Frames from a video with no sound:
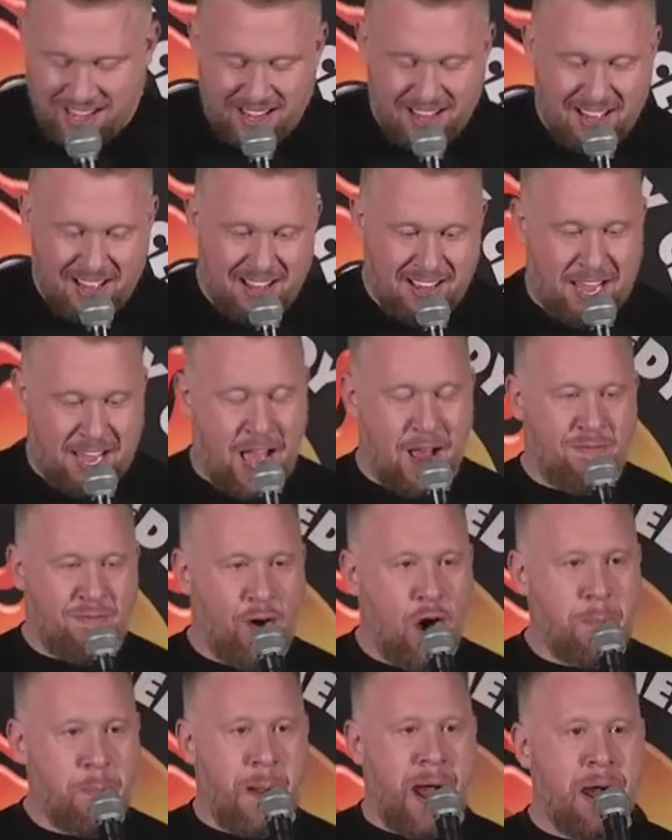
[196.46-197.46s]
Get a
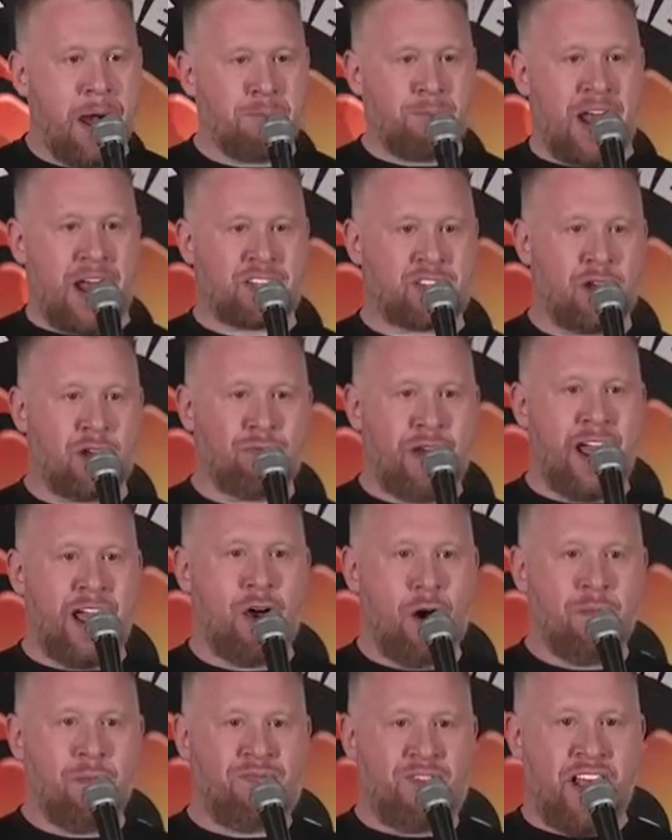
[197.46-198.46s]
four pound brass up my
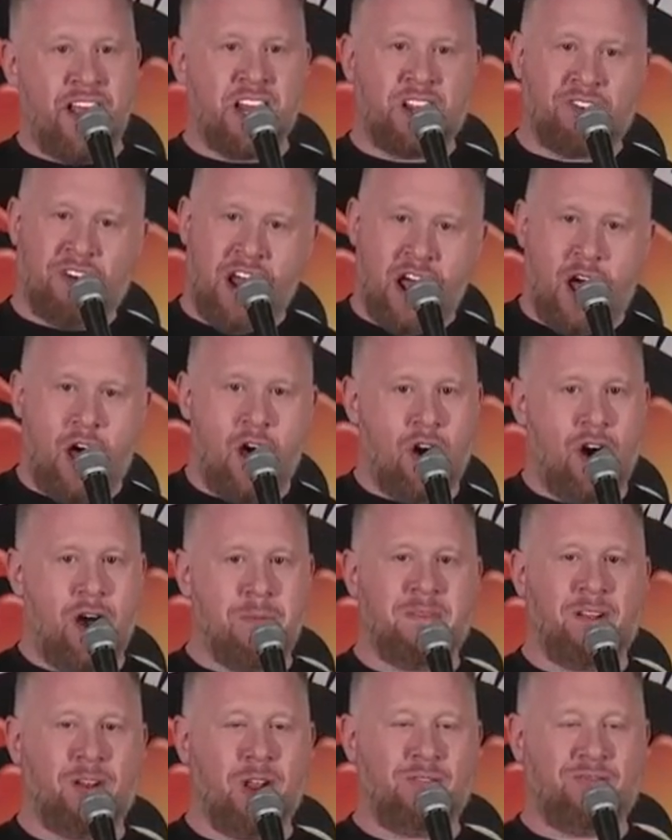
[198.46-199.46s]
own, finger it Oh, I'm
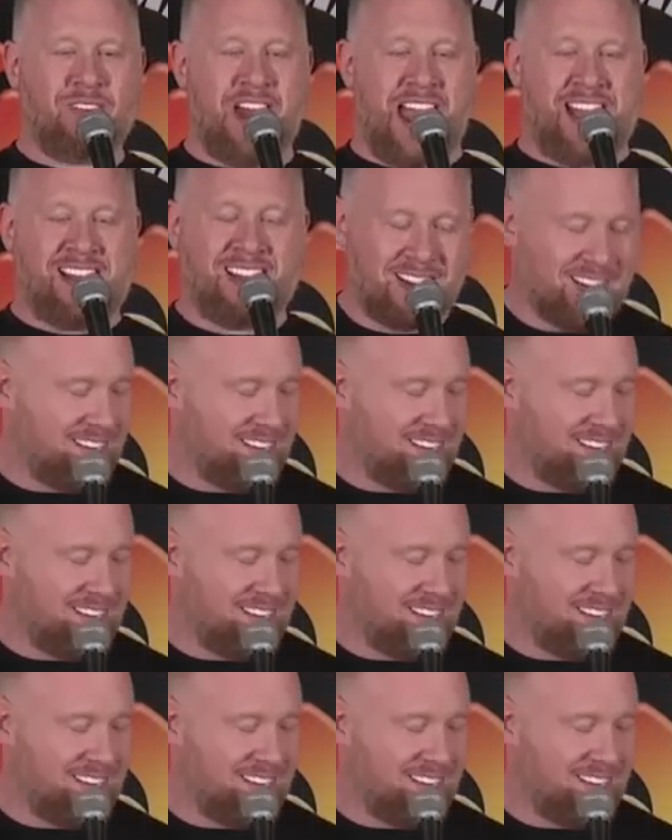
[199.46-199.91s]
lovely.